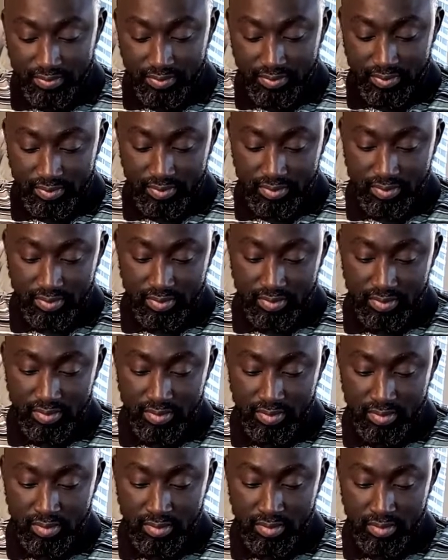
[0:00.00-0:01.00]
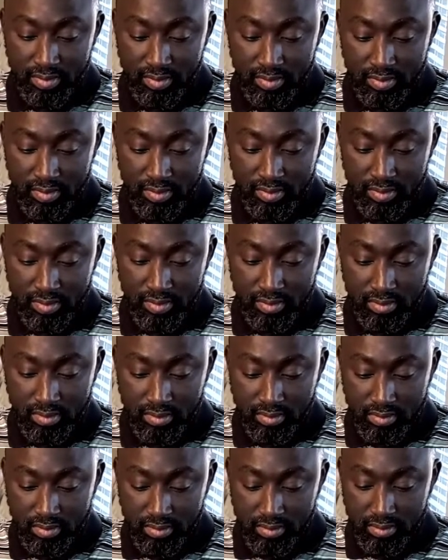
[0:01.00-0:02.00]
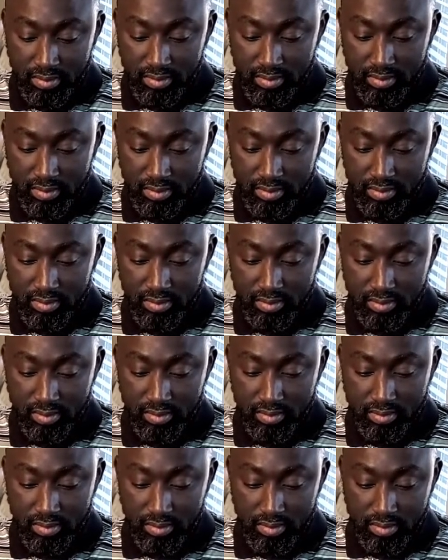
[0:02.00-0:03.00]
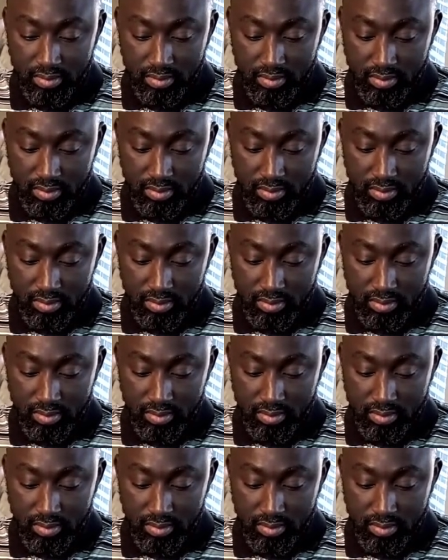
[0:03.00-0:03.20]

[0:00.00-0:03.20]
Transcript: No words are spoken by the person on screen.